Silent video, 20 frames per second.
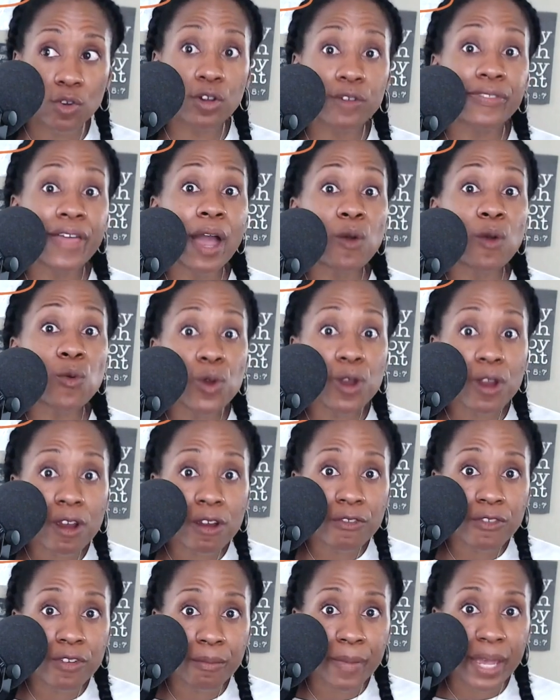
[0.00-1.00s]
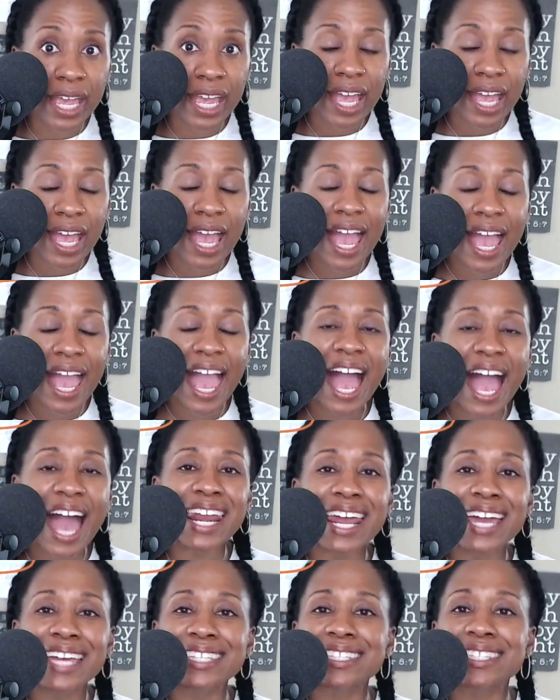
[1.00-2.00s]
Could that work for me?
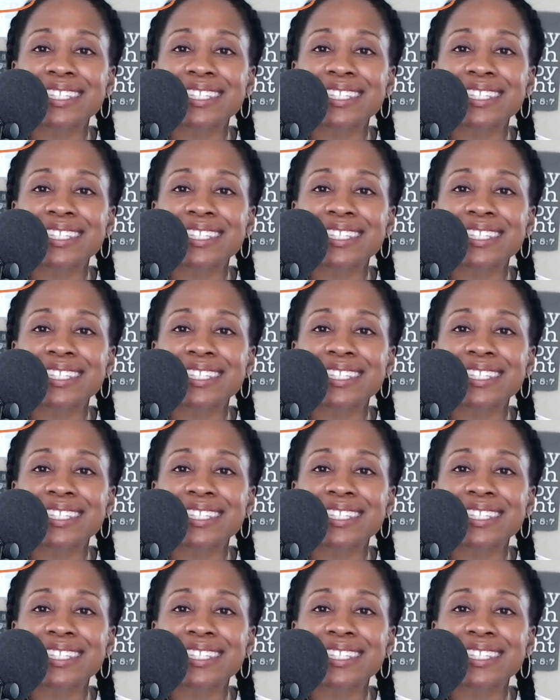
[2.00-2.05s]
And I